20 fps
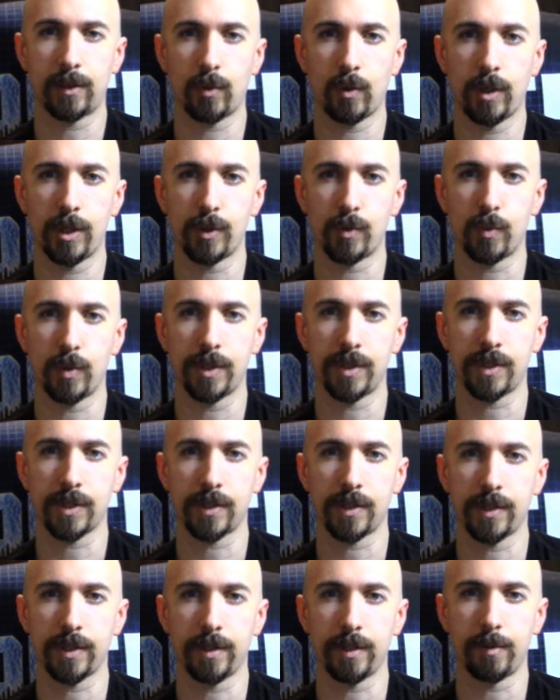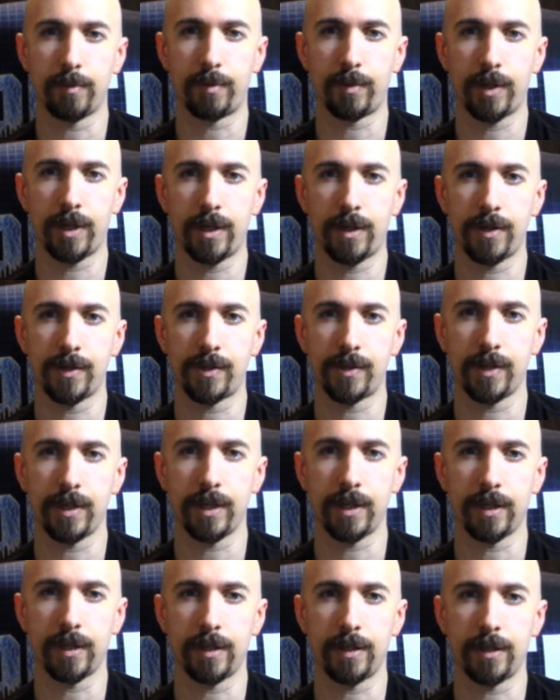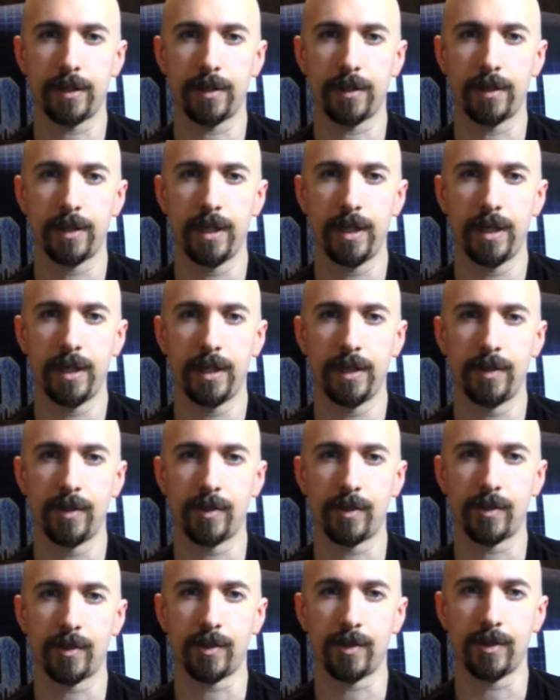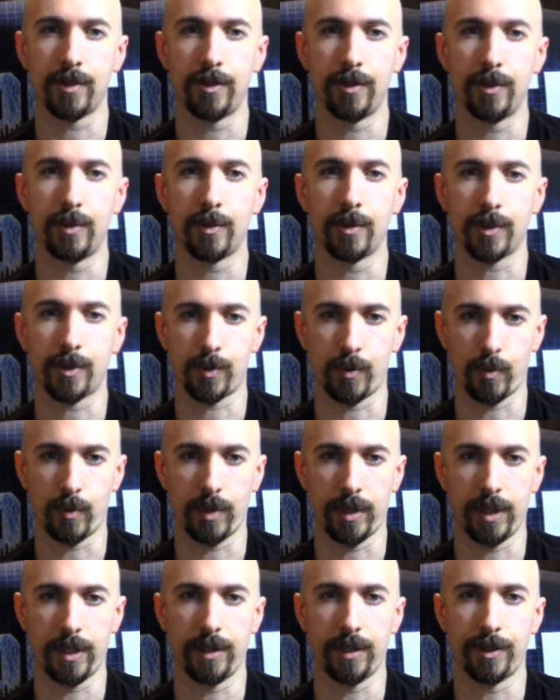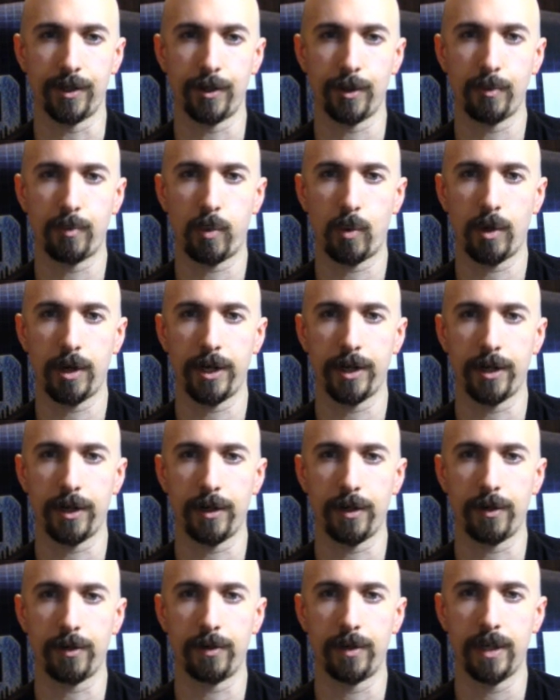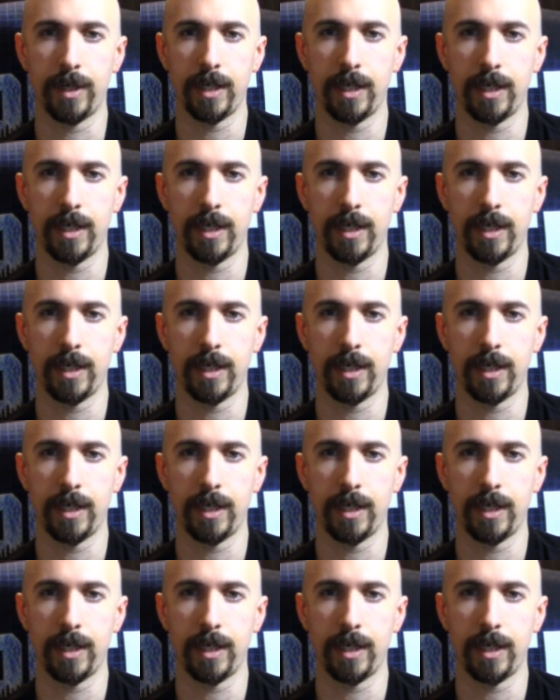Toys 1/6 Predator City Hunter. This is the newest one, the 2.0.